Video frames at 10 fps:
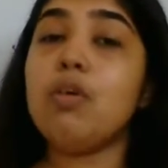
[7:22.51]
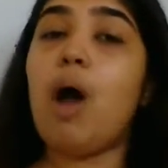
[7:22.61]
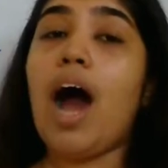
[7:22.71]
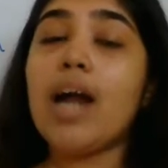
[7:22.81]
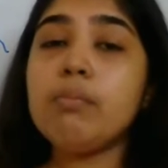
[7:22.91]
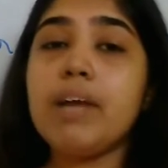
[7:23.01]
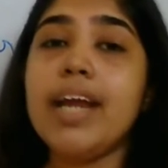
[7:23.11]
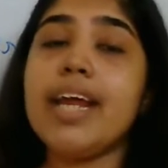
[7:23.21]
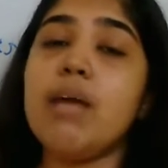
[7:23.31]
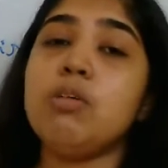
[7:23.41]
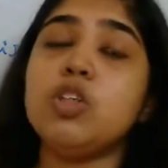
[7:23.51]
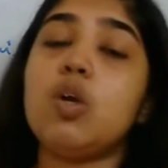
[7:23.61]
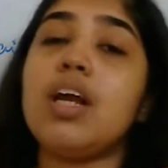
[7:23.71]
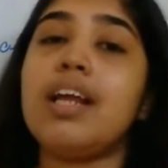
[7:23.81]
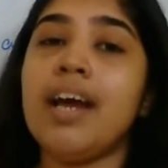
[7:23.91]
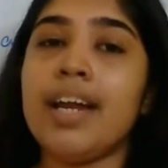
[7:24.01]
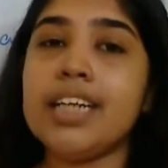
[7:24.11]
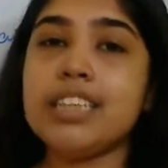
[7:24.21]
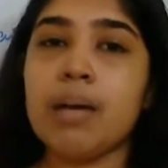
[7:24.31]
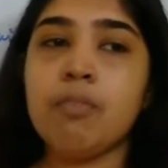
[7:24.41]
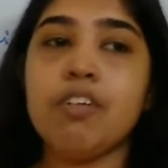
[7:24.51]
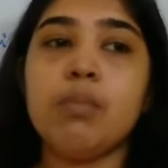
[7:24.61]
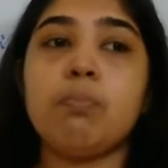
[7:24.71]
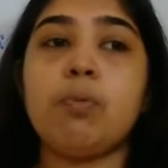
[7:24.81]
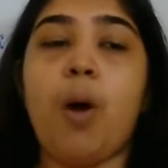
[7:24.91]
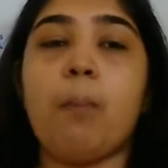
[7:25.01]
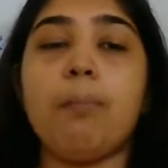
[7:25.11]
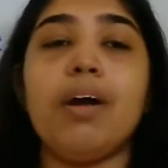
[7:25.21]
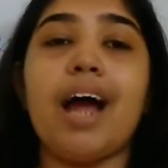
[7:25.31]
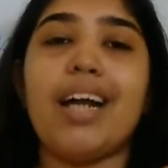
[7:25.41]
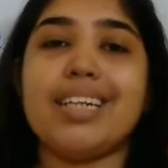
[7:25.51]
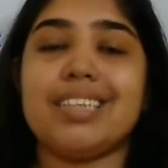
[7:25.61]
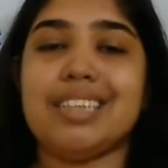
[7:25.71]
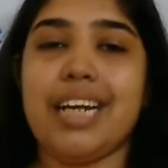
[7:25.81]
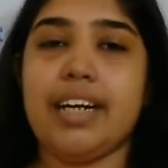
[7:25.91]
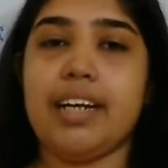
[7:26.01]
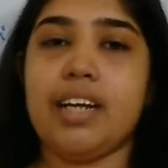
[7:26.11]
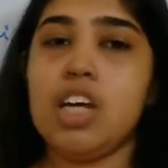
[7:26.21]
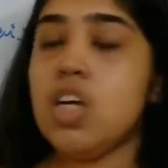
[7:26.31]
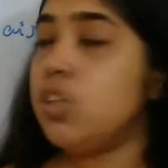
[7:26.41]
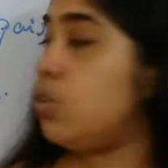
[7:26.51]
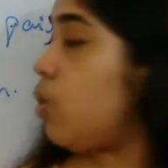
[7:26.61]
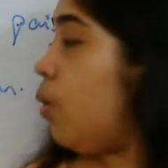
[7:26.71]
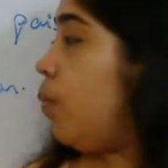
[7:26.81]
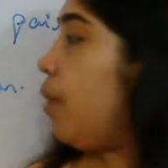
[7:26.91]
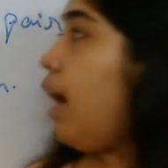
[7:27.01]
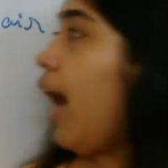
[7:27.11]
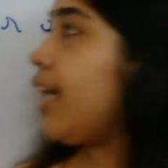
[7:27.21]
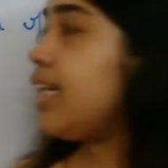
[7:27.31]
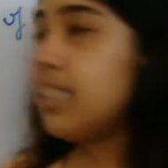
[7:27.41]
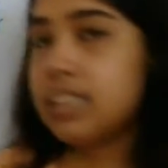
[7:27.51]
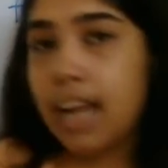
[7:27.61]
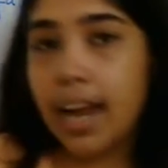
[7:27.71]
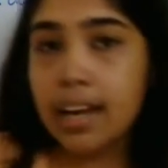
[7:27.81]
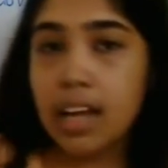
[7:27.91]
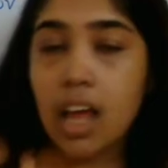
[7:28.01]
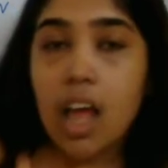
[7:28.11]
Our main aim is to clear exam with proper understanding. So understand,